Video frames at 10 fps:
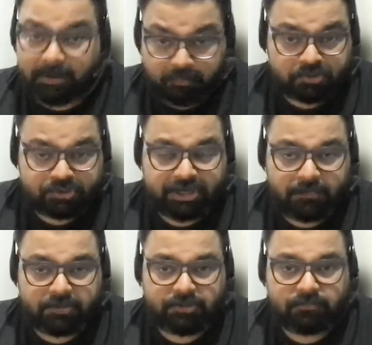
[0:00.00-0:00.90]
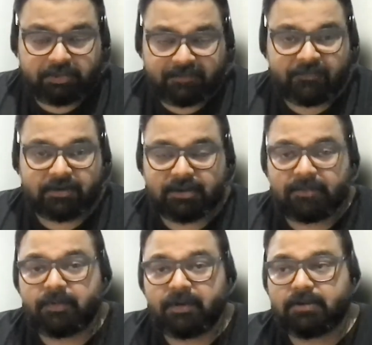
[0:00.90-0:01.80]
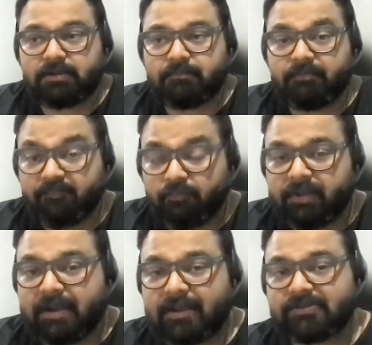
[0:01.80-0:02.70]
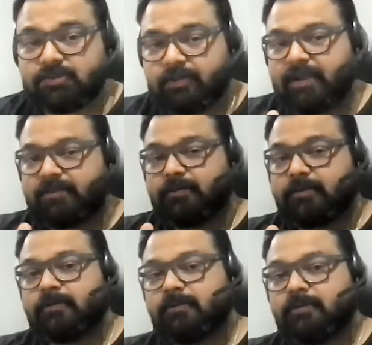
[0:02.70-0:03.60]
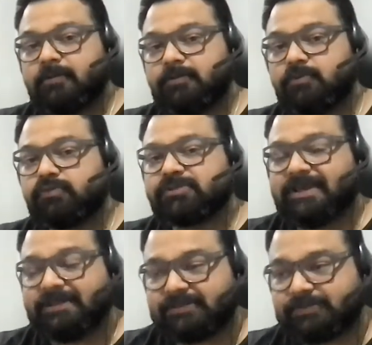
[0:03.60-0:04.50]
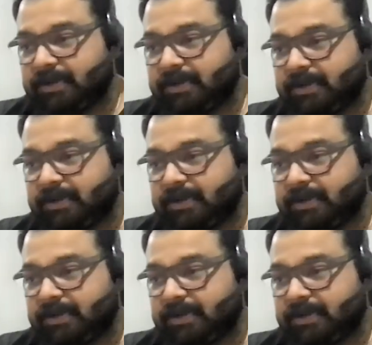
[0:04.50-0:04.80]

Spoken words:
going to share with you definitely. But before that, let's look at the use case, right?